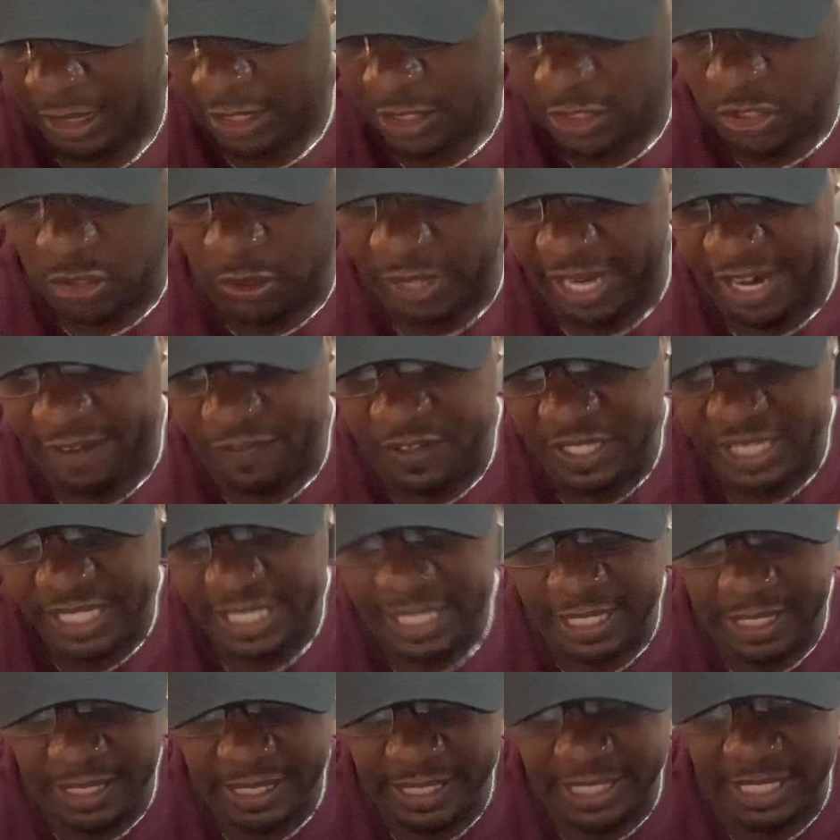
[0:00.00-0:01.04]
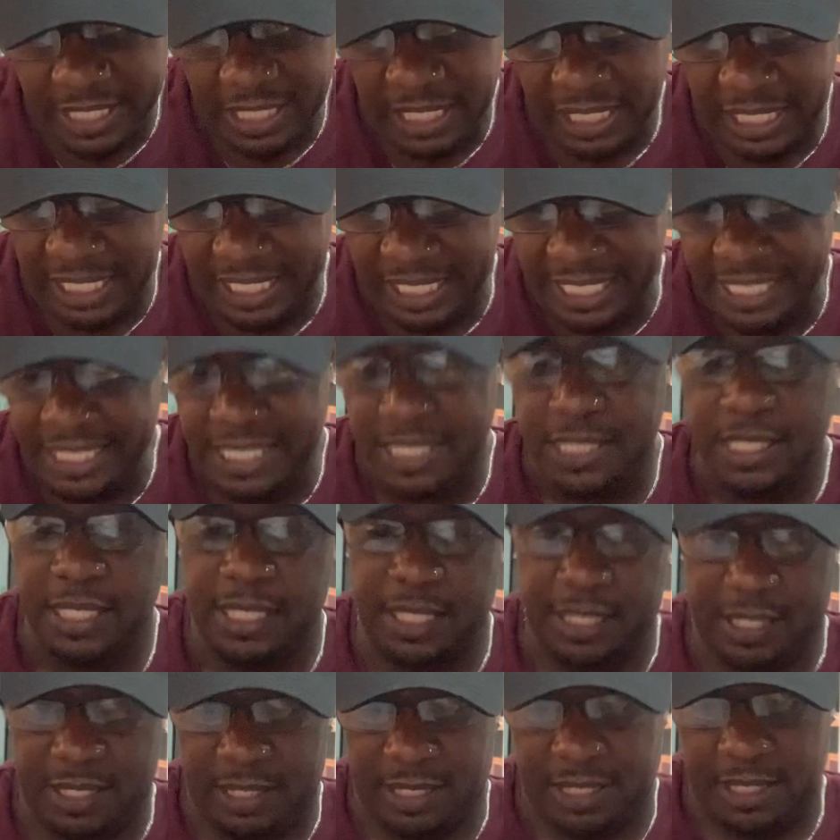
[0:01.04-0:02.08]
So everything is
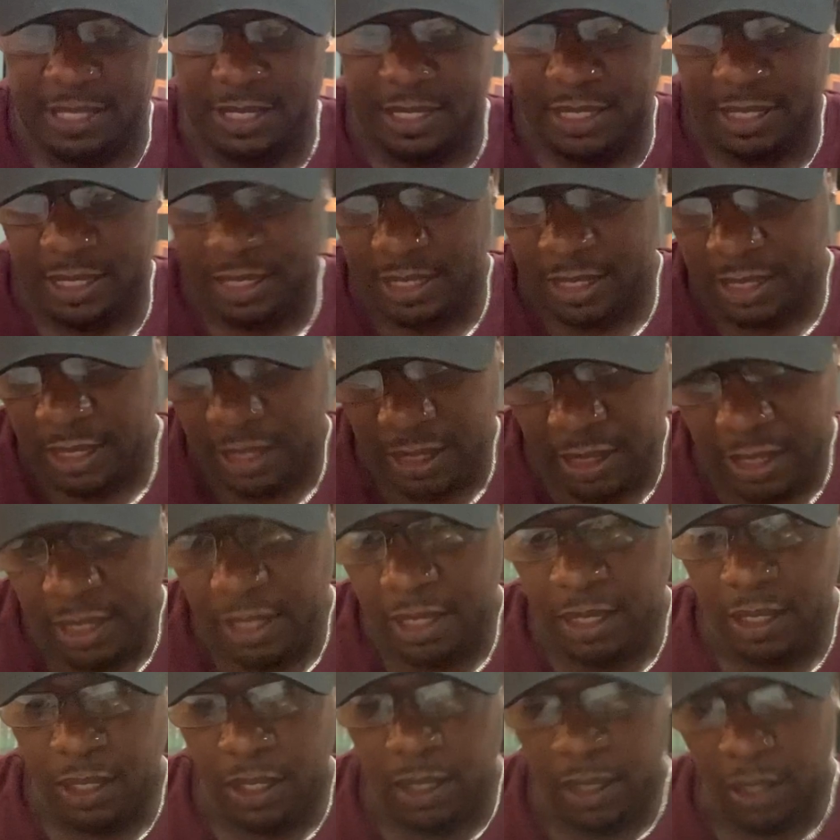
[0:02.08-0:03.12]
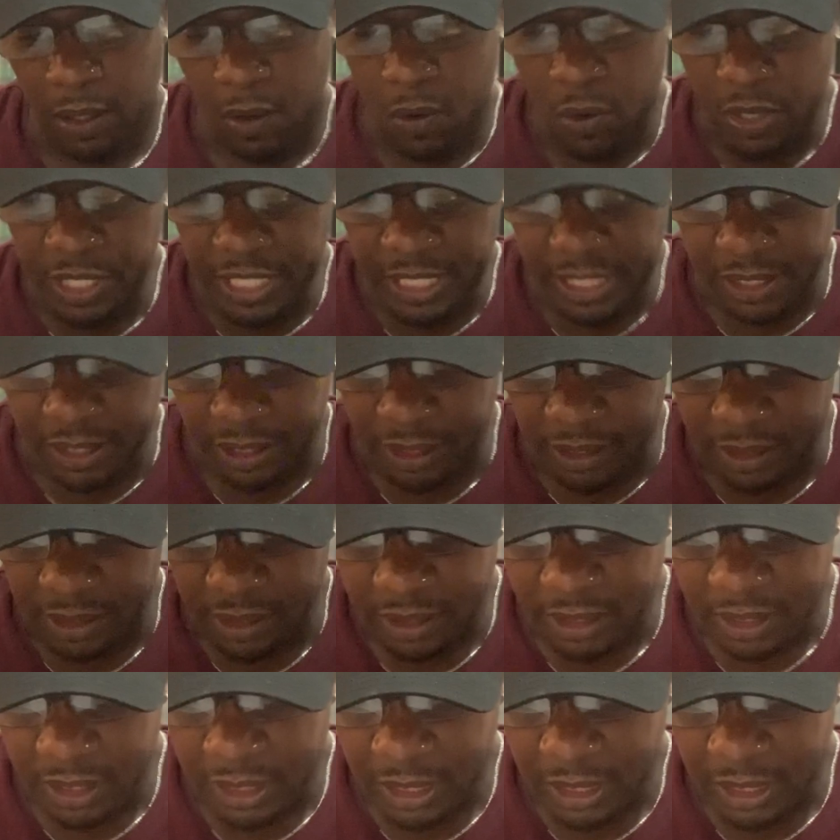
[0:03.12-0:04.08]
listed on here.